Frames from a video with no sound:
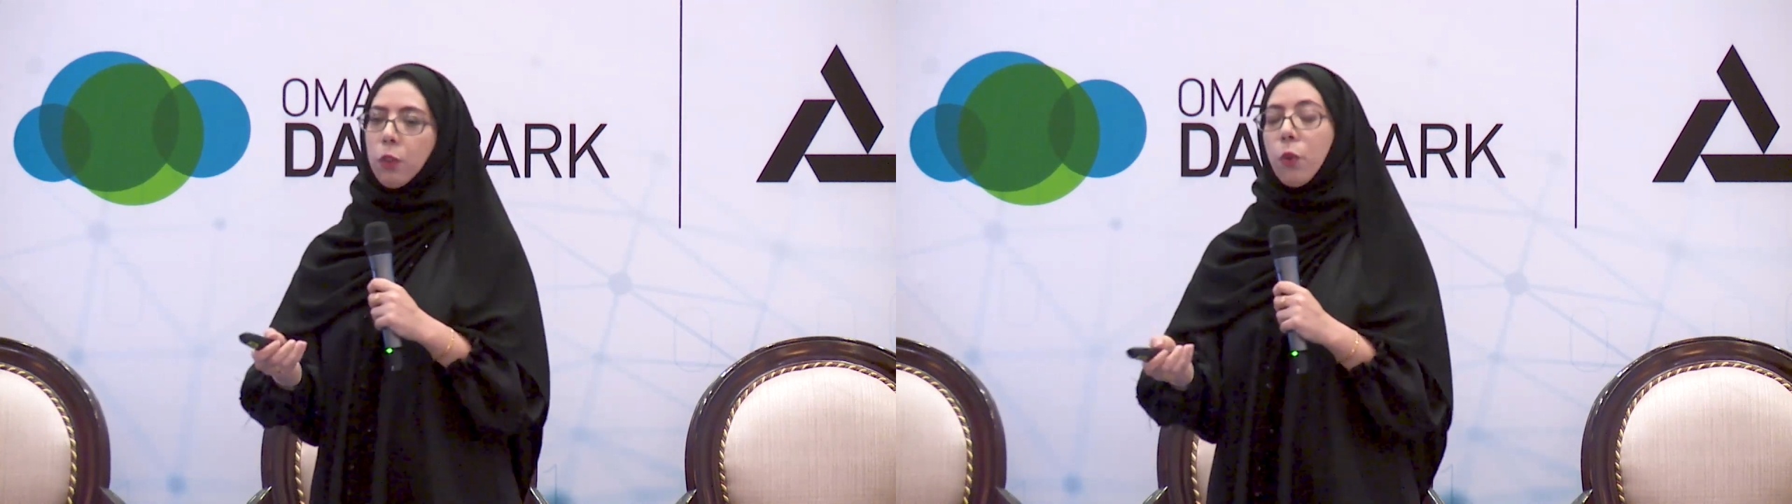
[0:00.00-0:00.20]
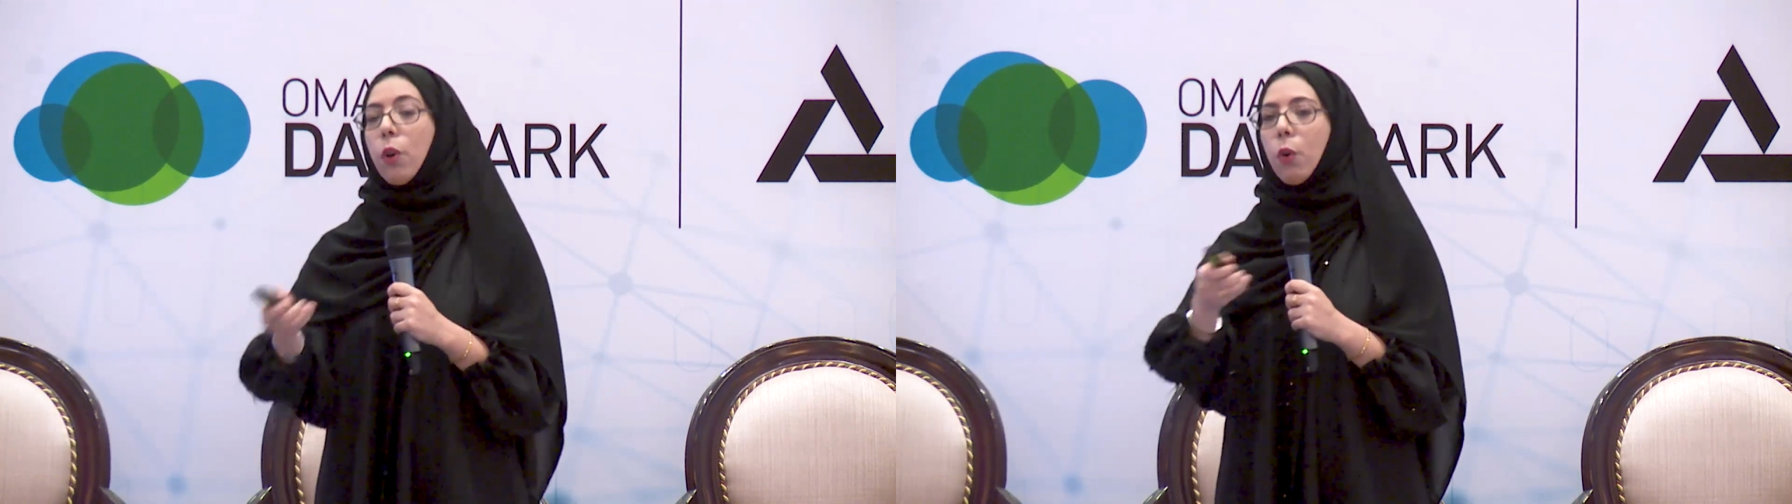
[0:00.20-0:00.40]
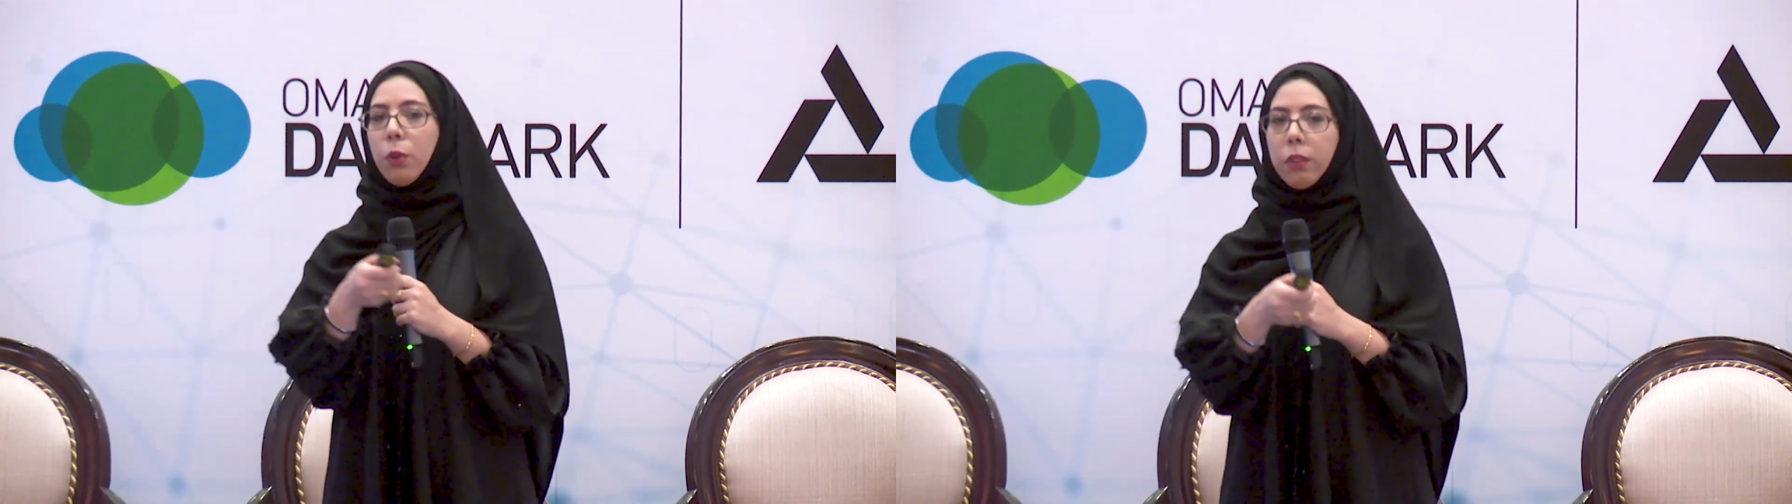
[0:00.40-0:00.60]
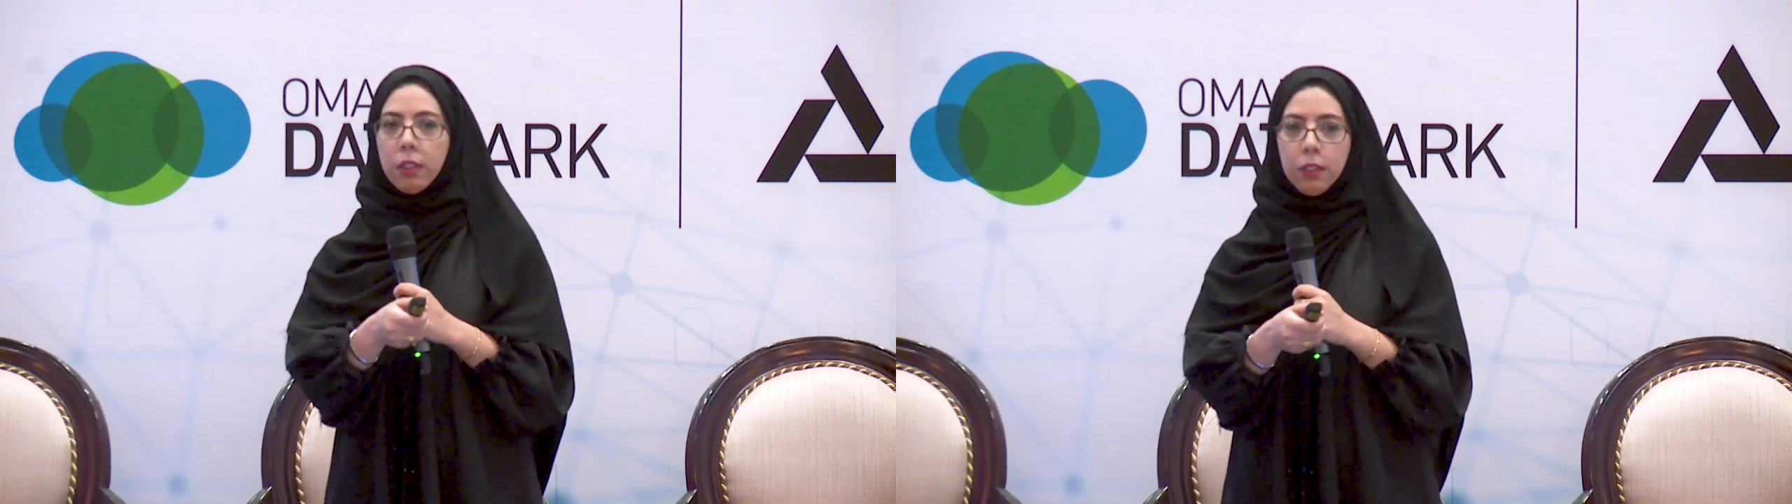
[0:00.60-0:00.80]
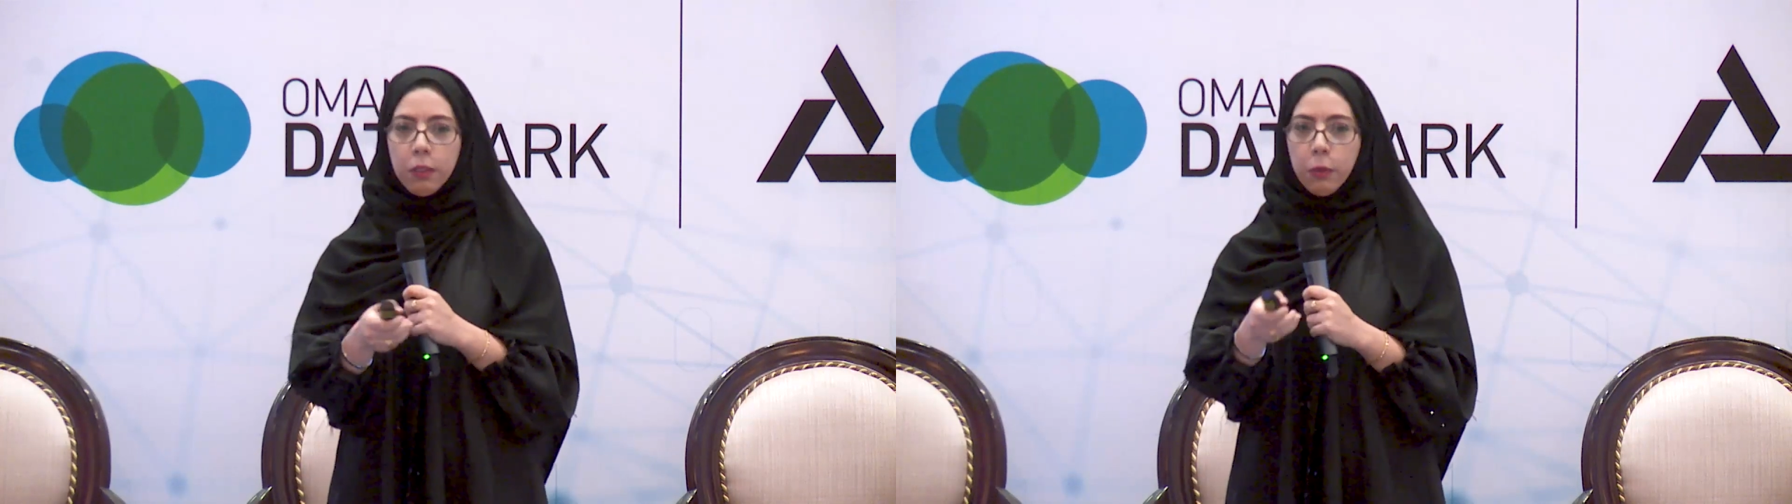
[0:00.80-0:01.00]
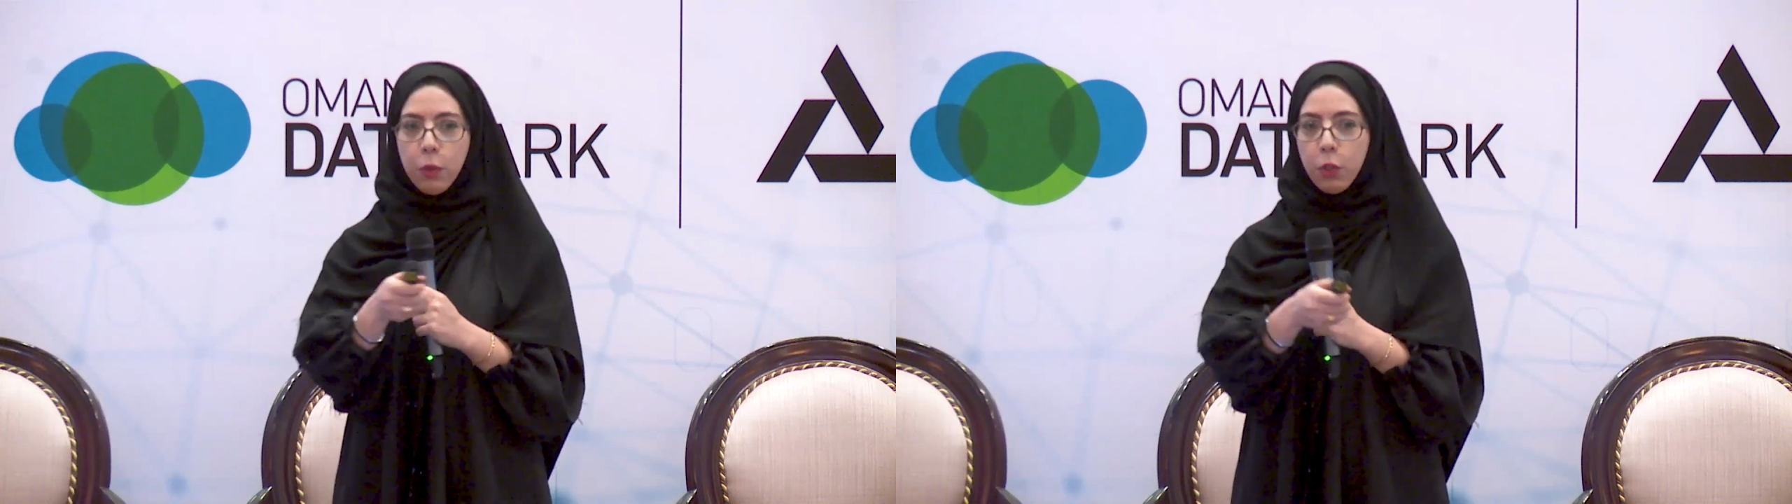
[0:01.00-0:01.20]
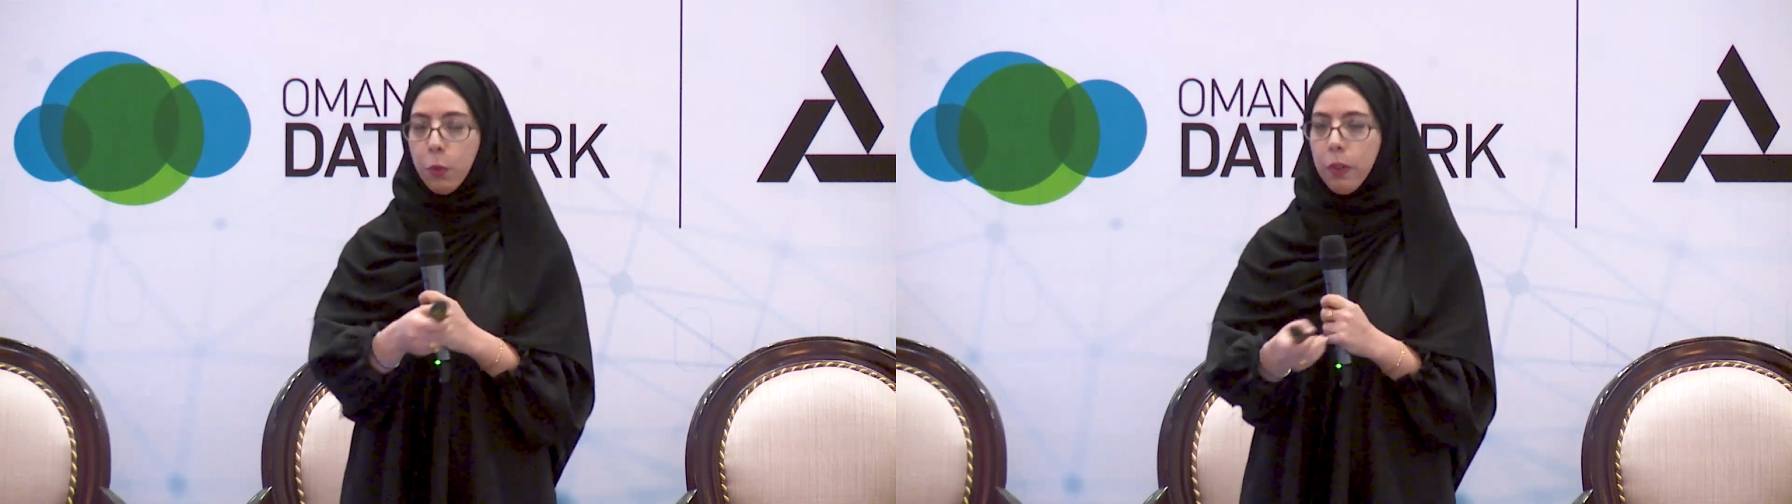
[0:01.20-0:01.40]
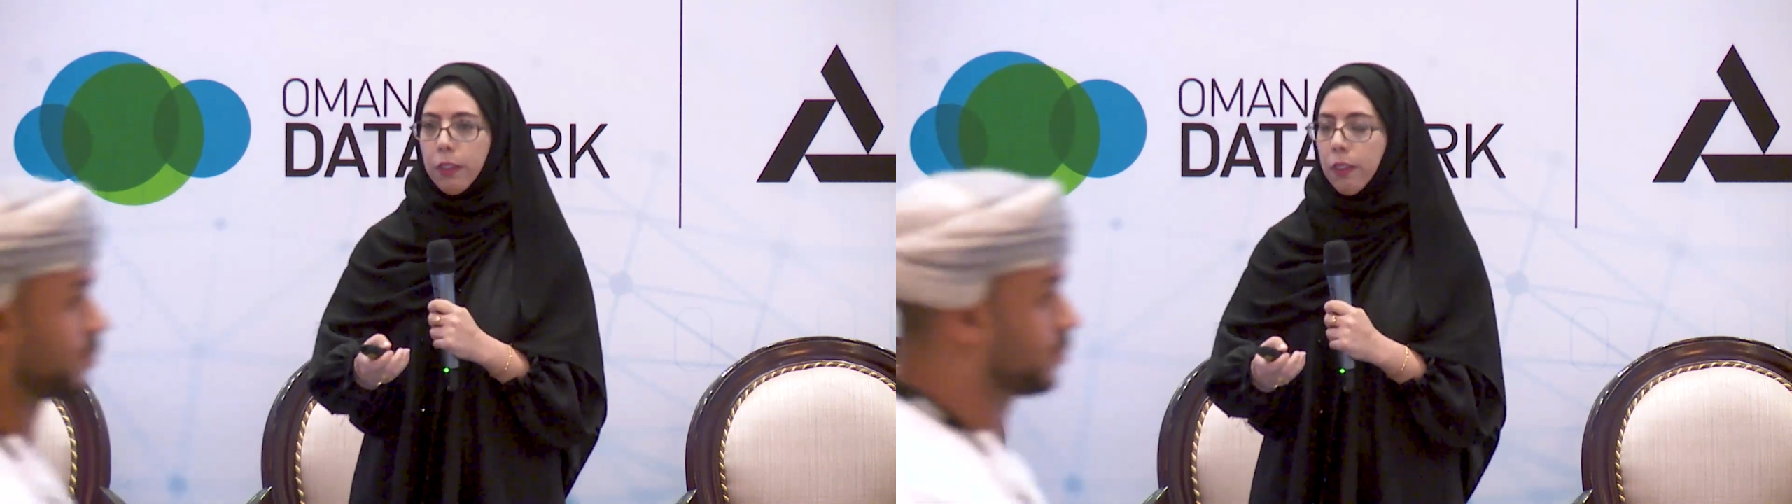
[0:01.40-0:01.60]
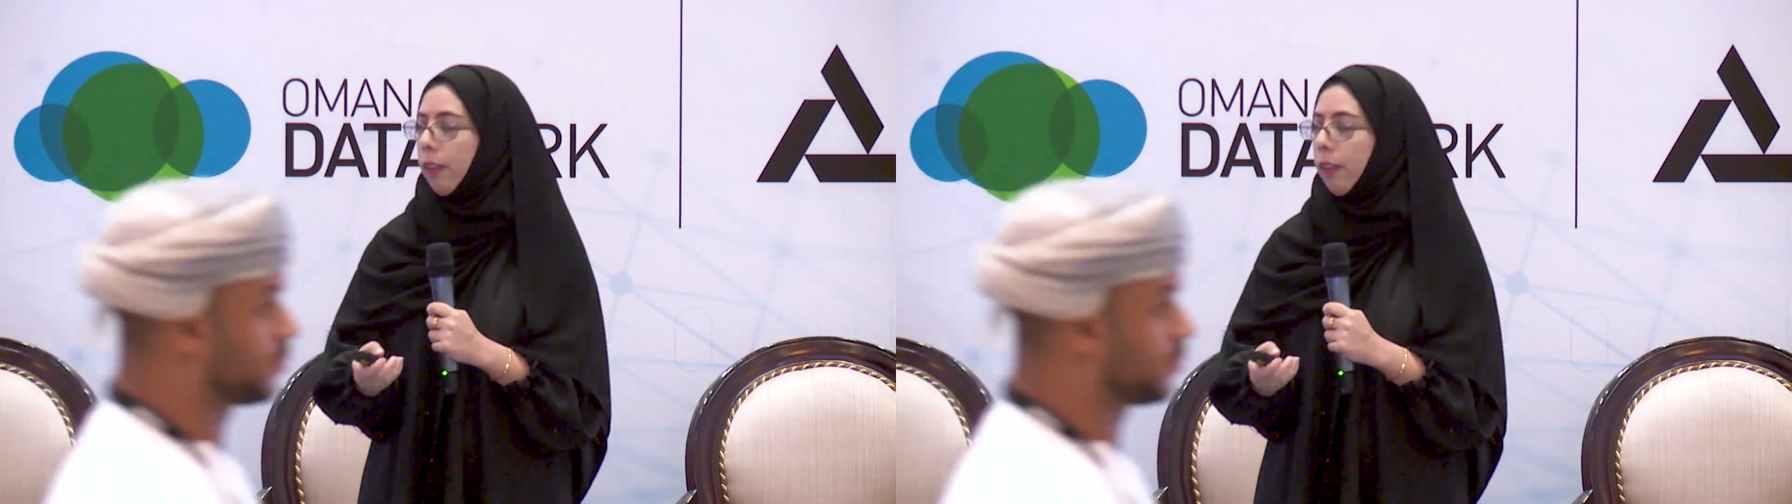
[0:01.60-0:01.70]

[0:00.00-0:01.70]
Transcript: to the owner, which one.